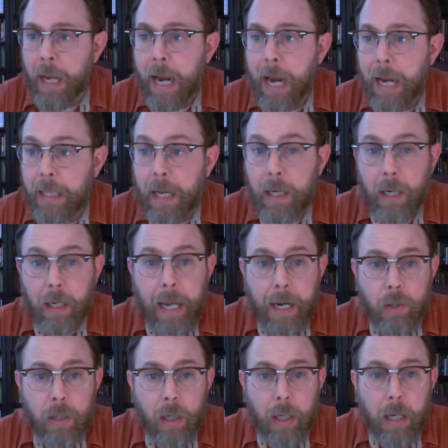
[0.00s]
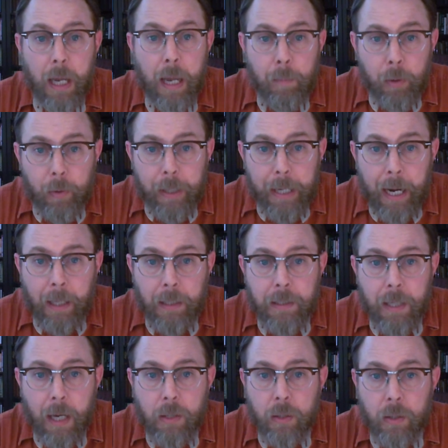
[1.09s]
And then occasionally immigrant
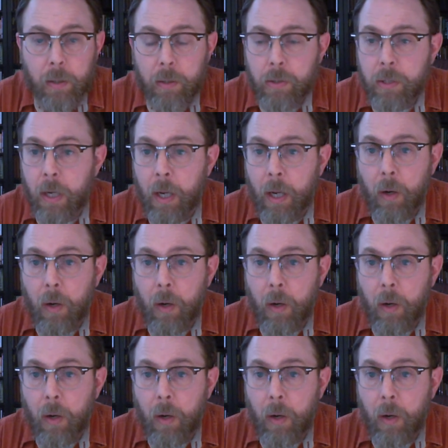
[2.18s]
ancestors,